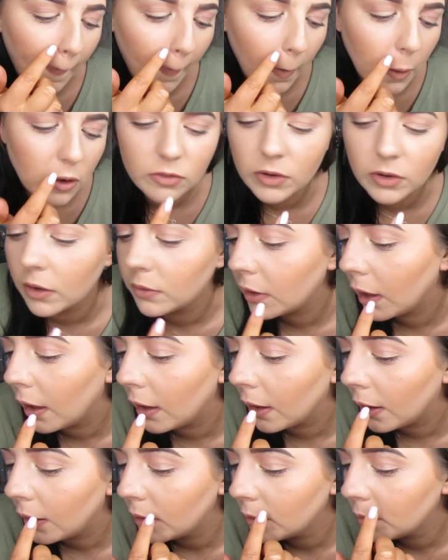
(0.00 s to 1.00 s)
around
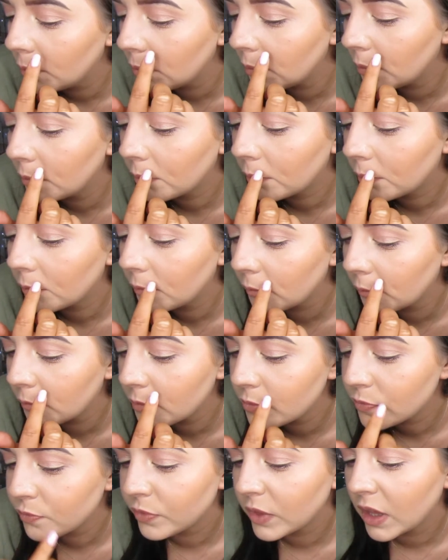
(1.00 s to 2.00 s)
here
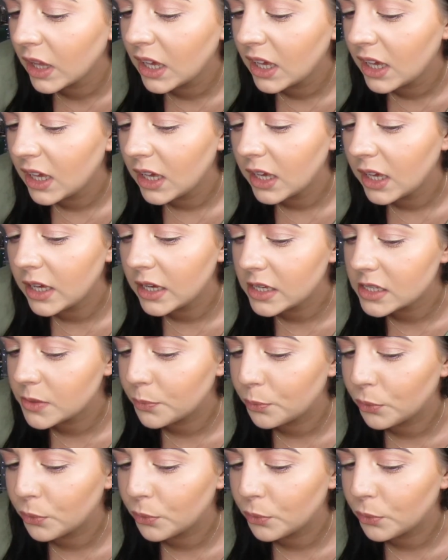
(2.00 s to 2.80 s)
is